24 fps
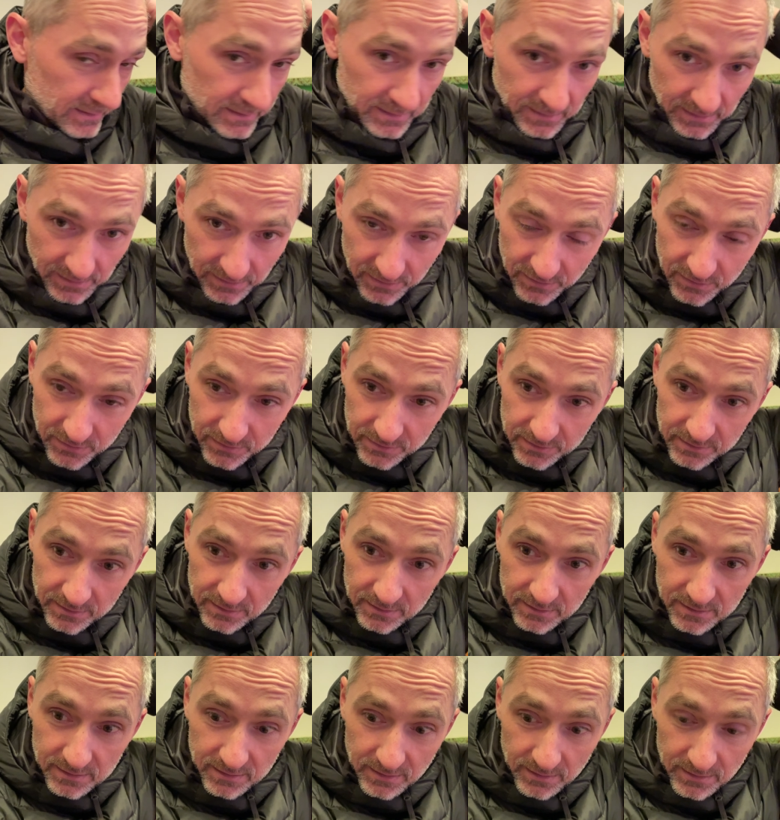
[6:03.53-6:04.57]
I
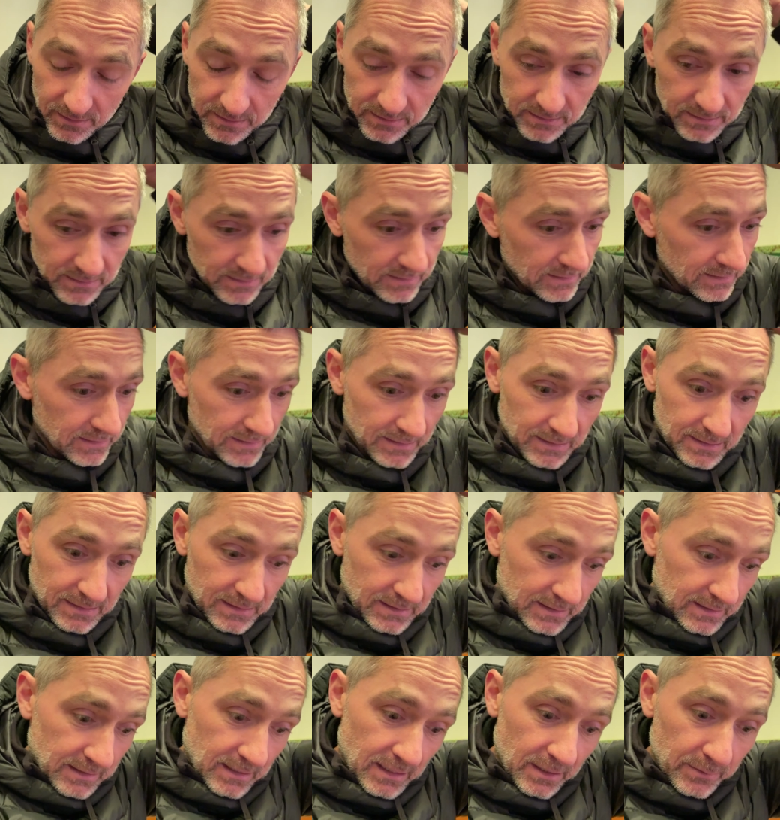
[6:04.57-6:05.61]
couldn't, I
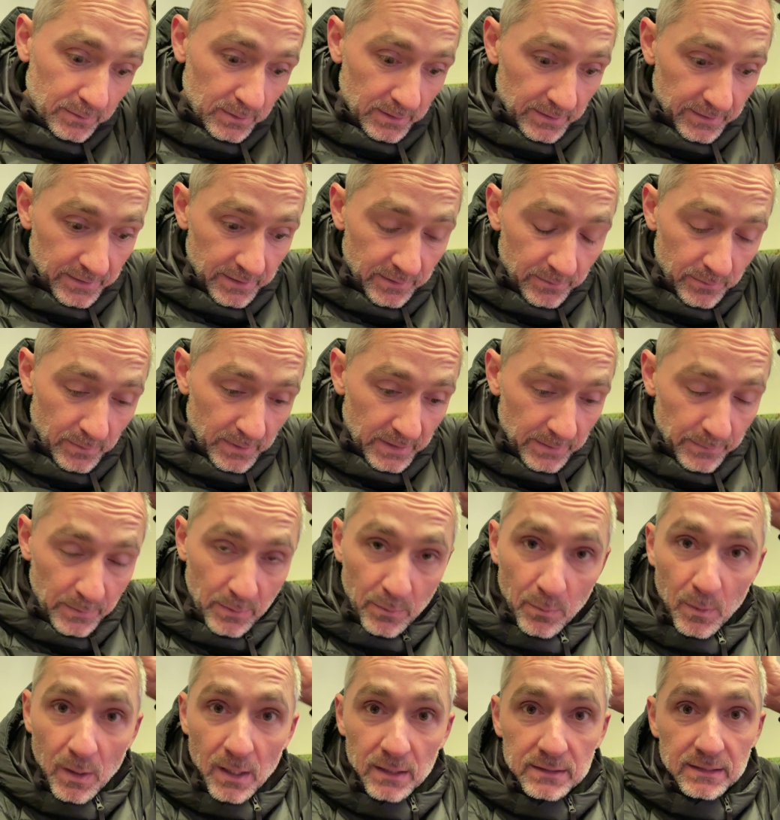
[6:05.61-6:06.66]
really didn't want to be
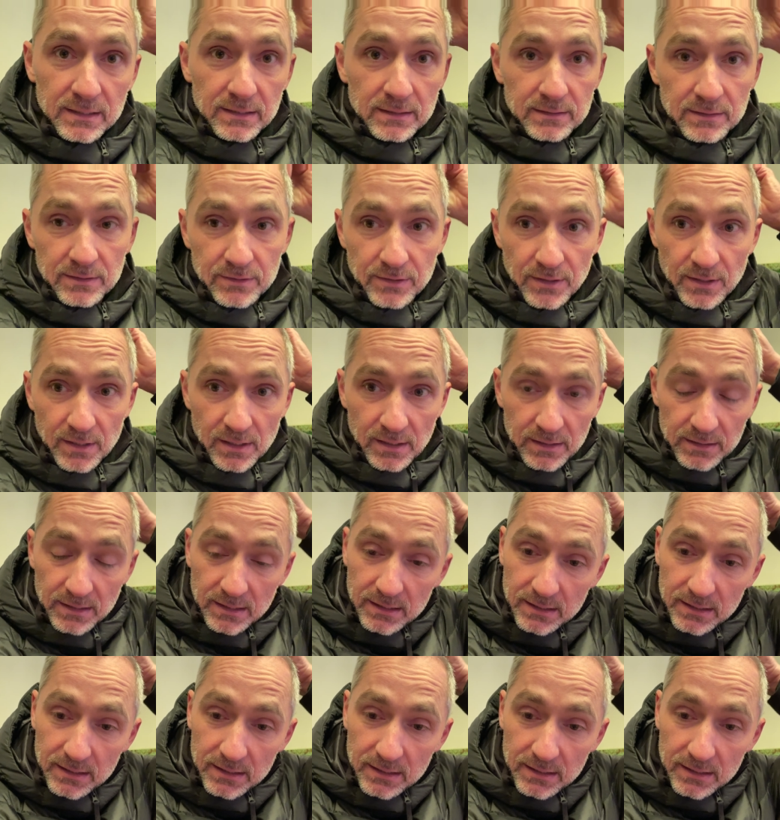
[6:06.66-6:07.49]
walking in the dark,